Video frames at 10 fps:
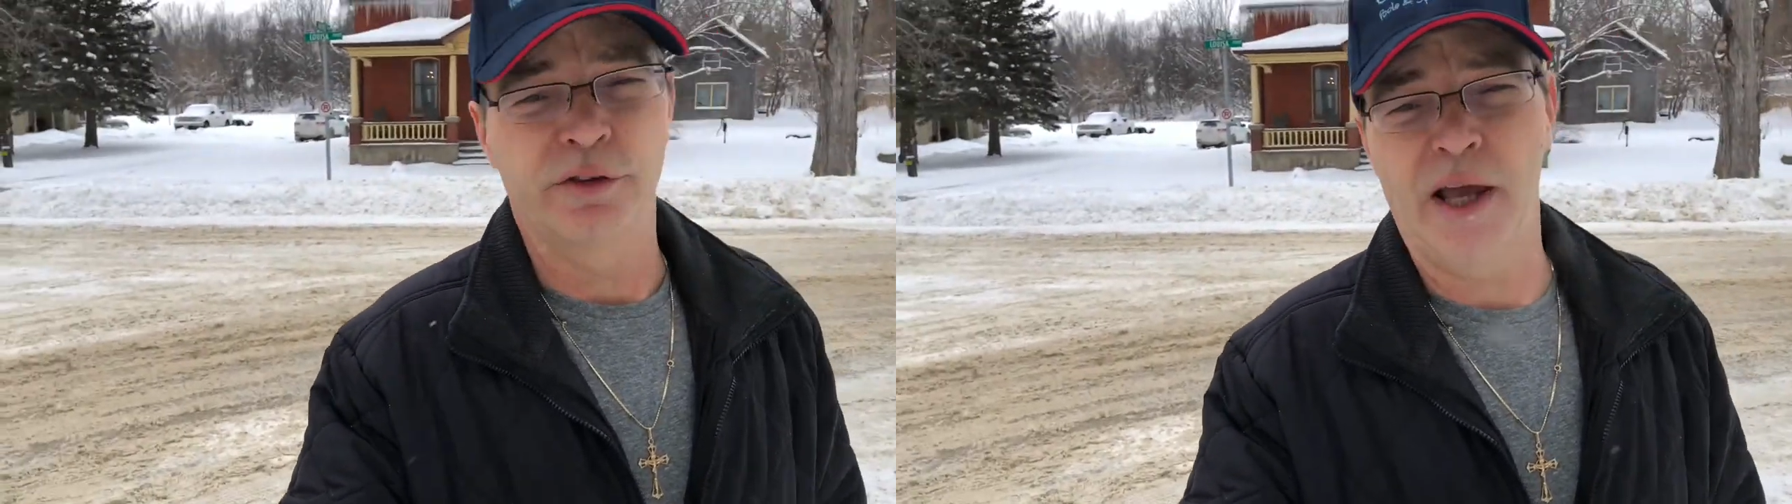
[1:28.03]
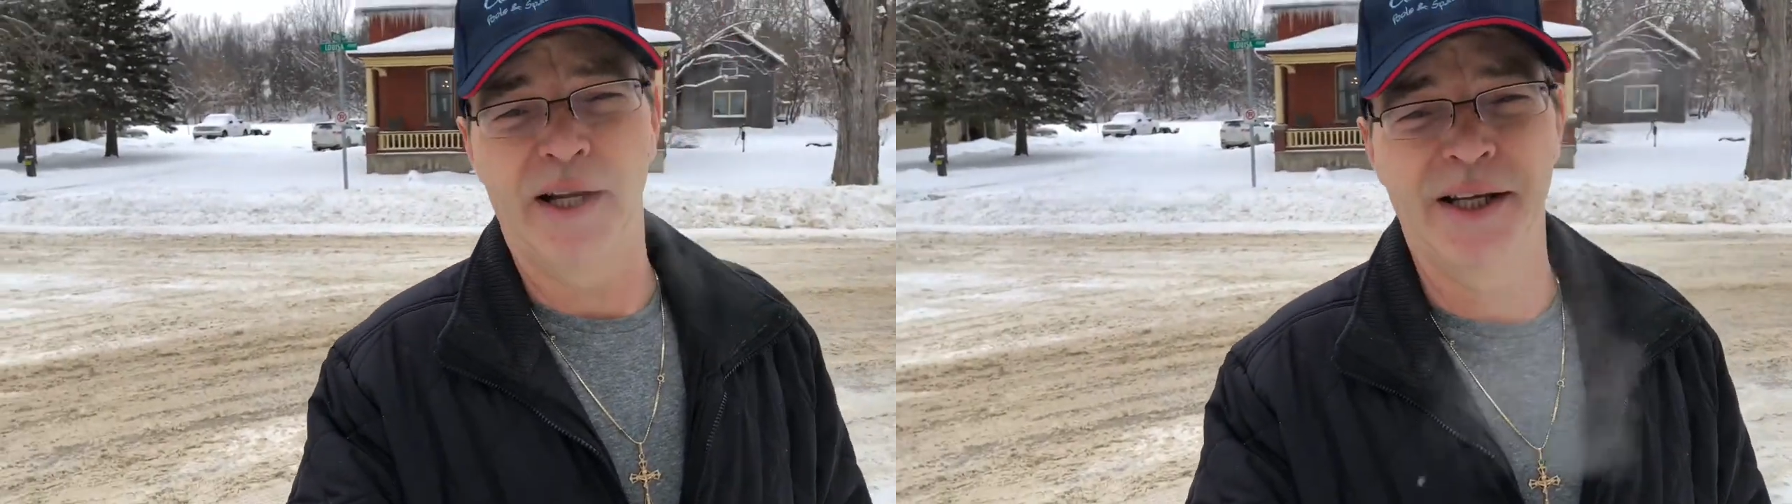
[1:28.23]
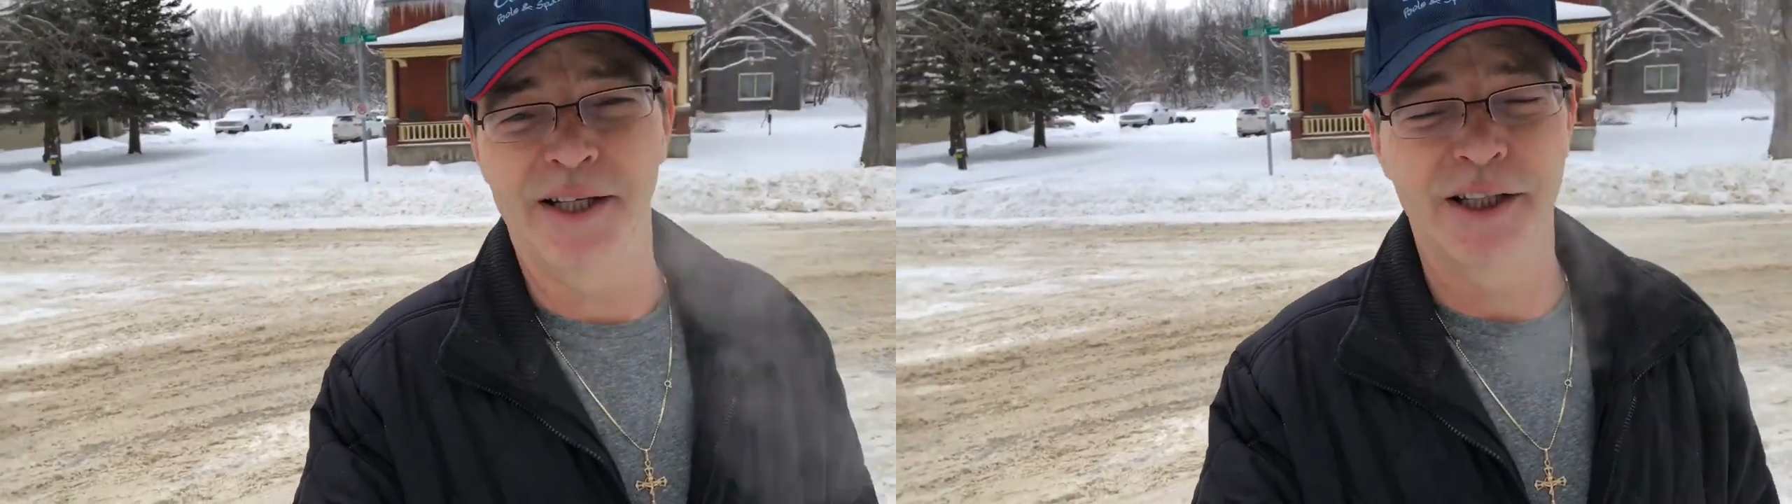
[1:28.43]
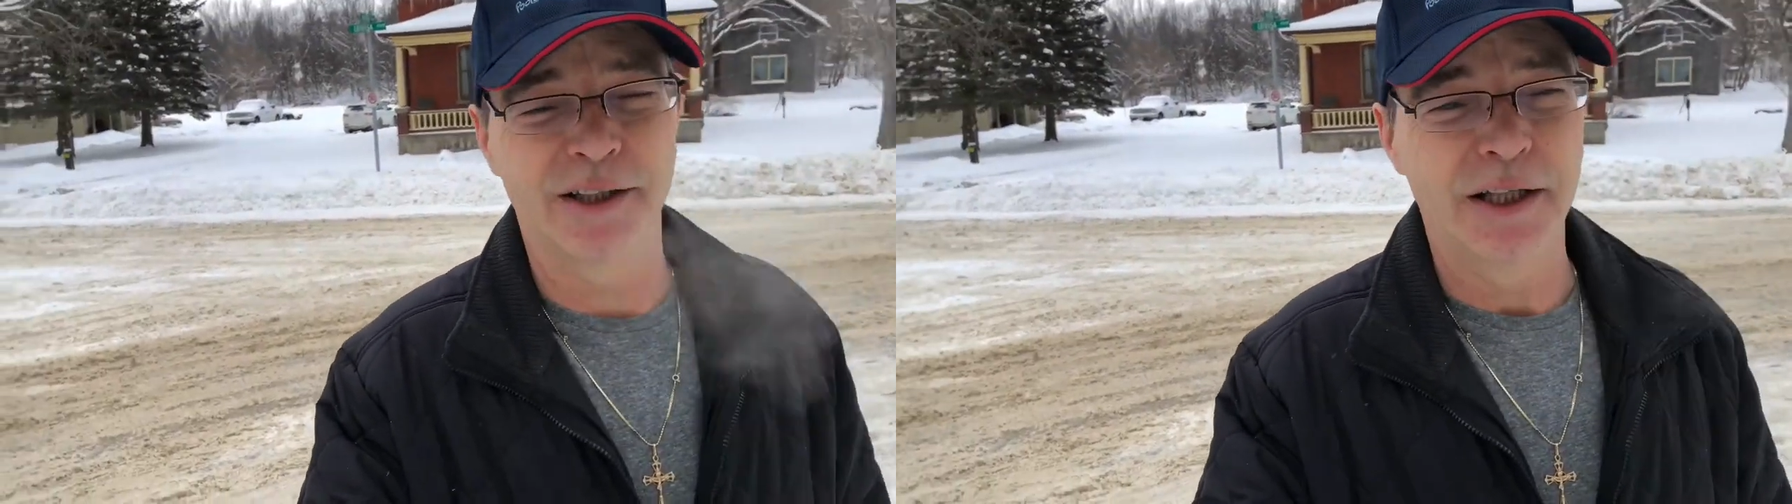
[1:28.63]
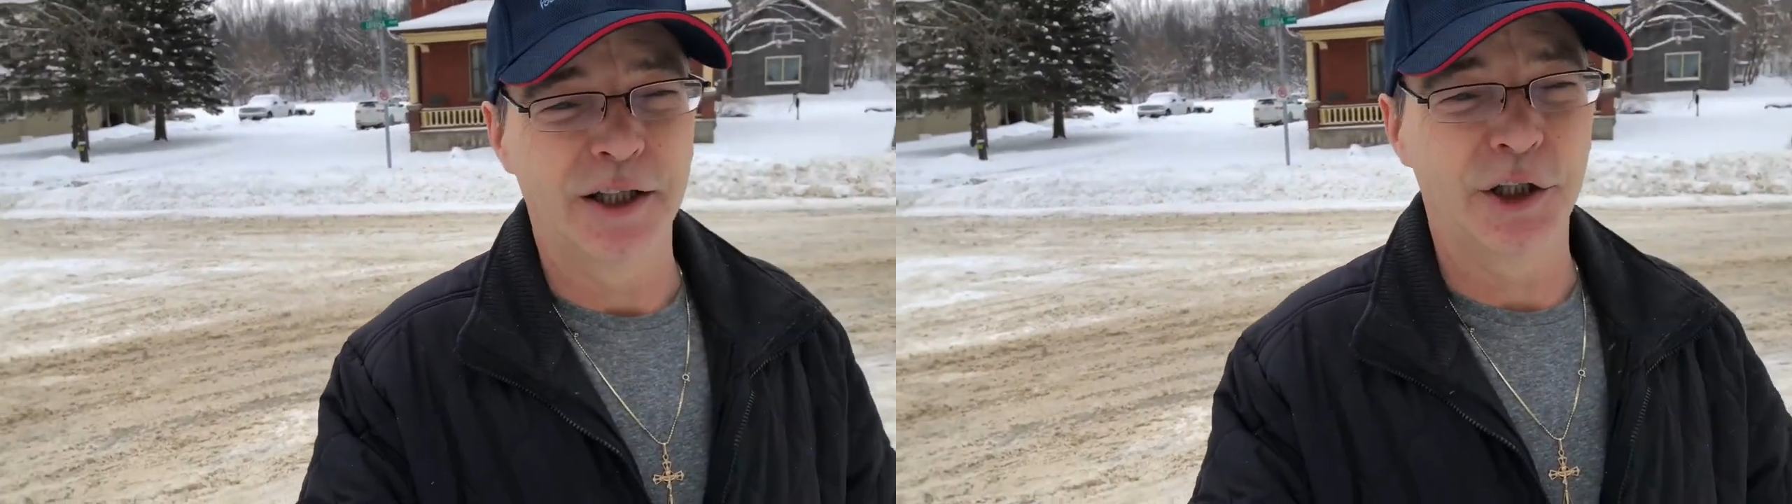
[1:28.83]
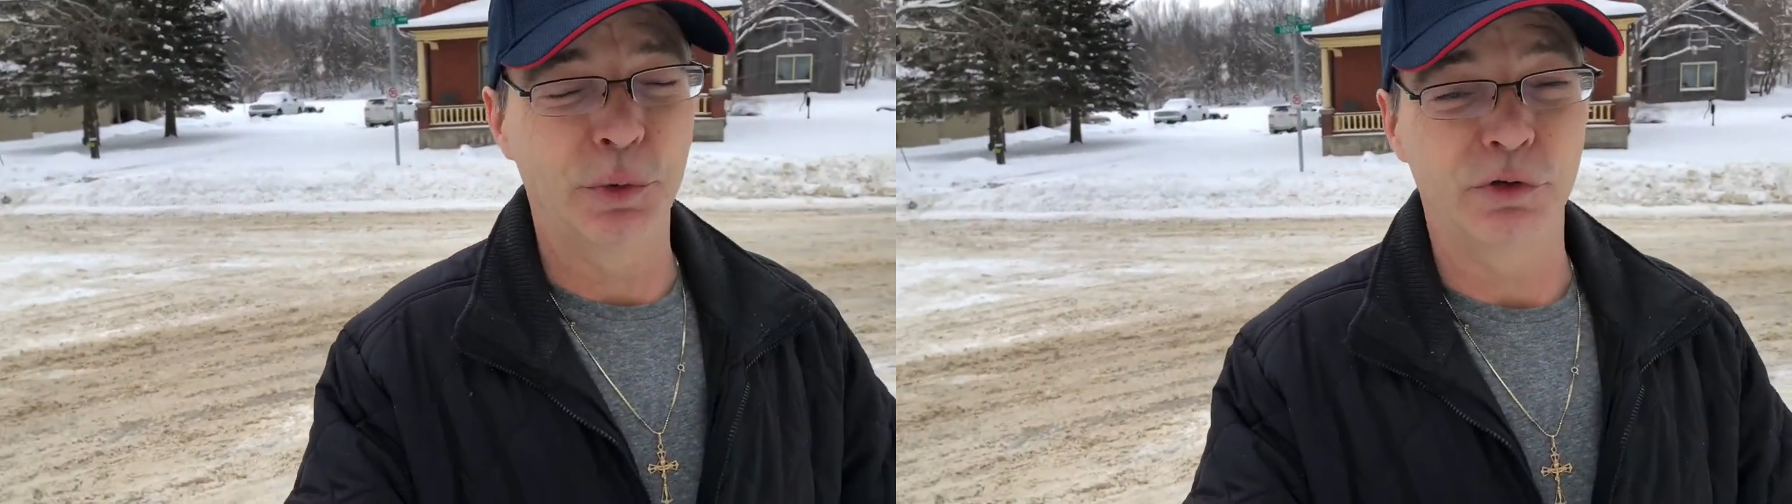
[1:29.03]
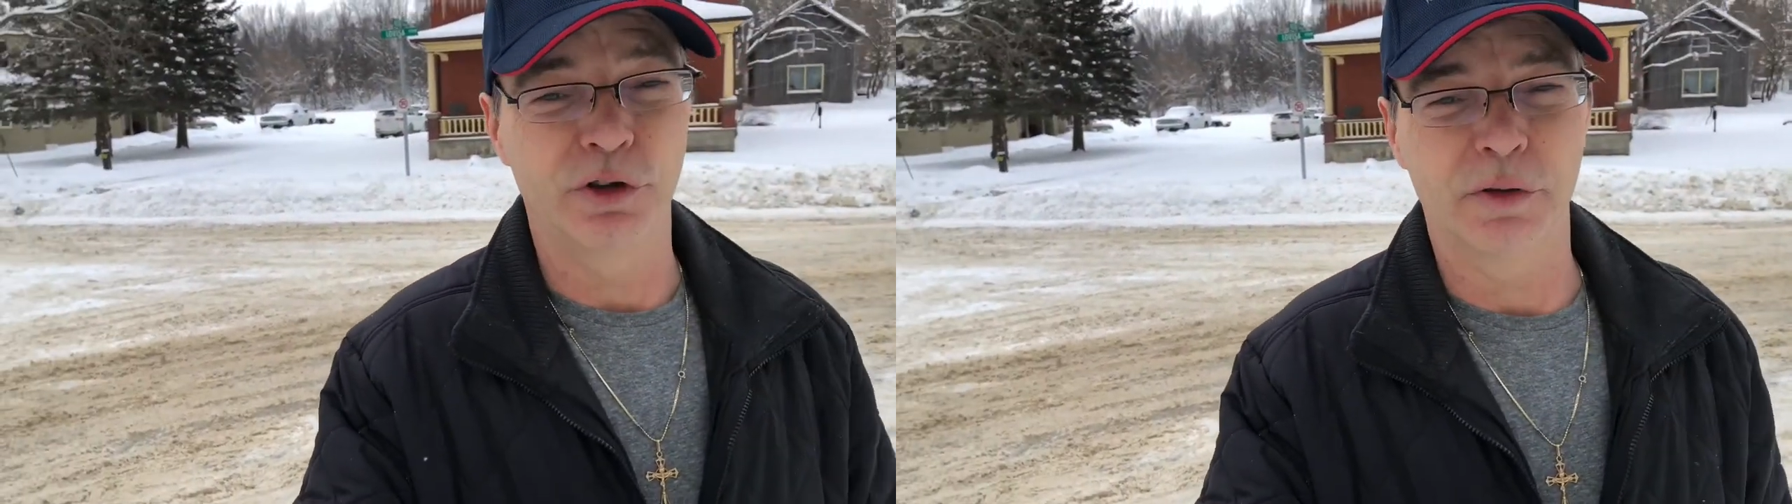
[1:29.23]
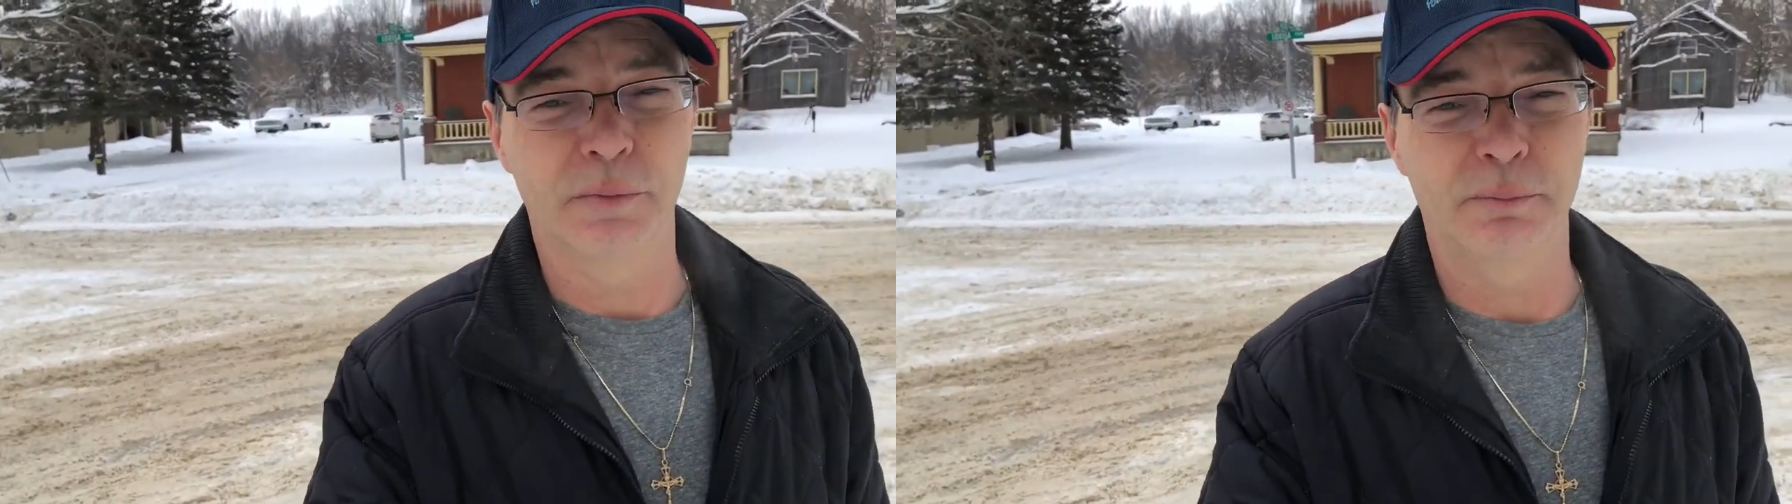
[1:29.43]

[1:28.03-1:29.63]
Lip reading: had a huge